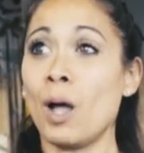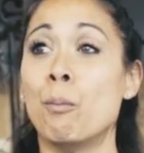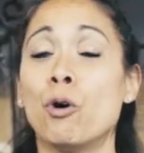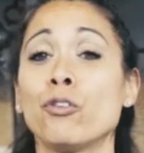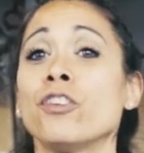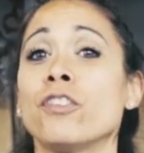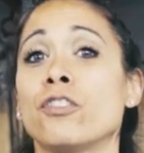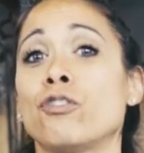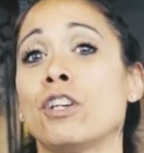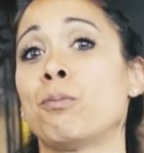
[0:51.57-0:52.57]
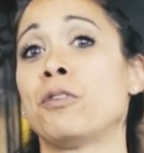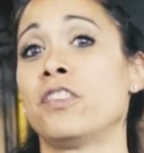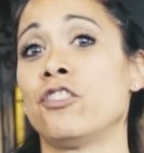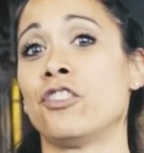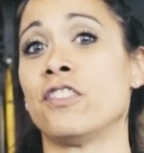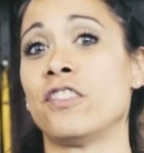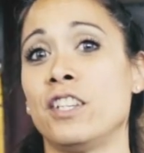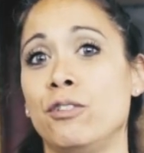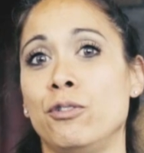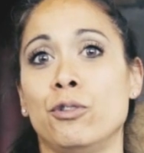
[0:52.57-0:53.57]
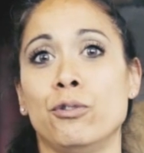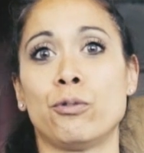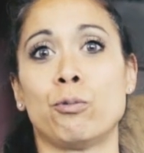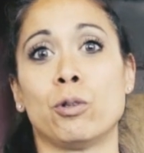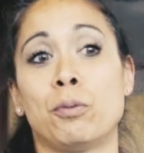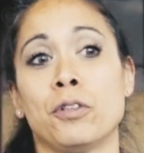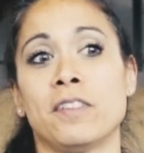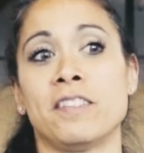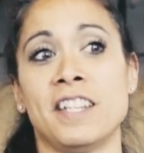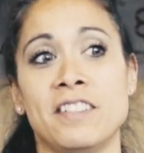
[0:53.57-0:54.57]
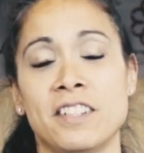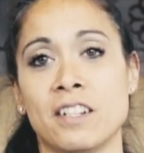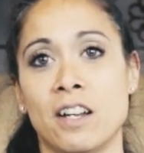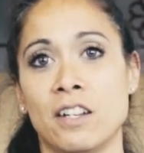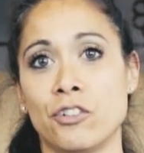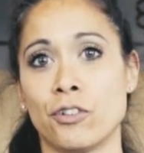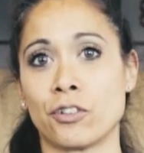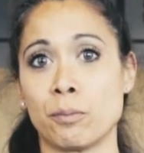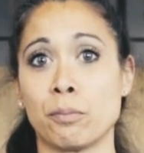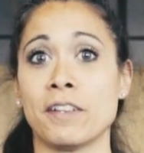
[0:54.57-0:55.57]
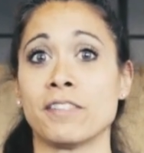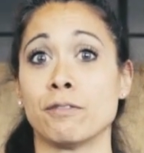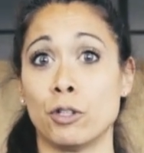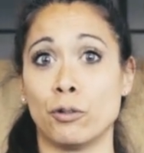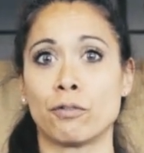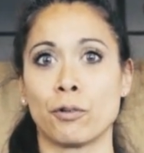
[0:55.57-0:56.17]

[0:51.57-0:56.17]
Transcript: most of the stretch positions that you use will put the tendon under compressive load.